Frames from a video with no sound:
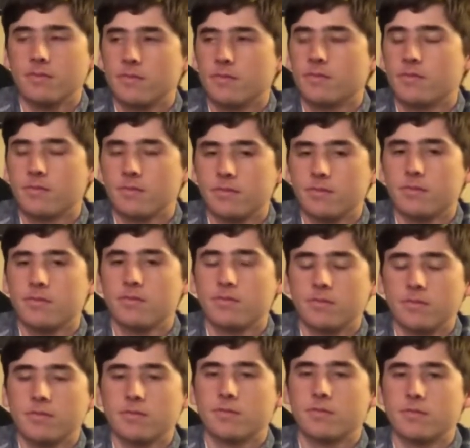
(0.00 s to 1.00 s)

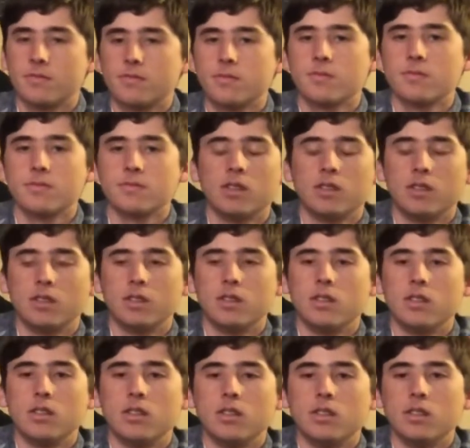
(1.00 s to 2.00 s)

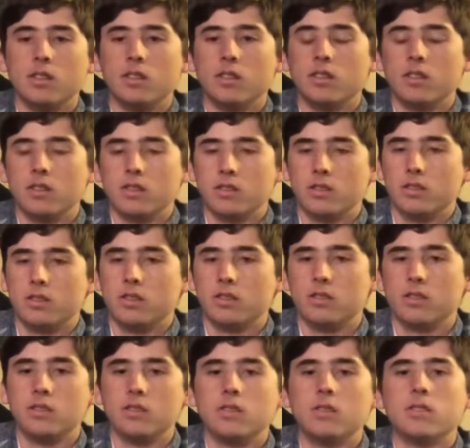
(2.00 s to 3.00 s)

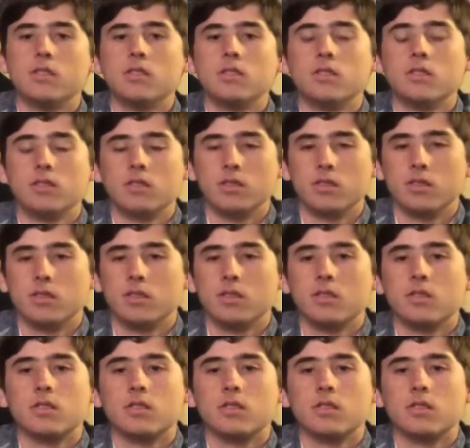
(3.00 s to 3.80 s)
(silent)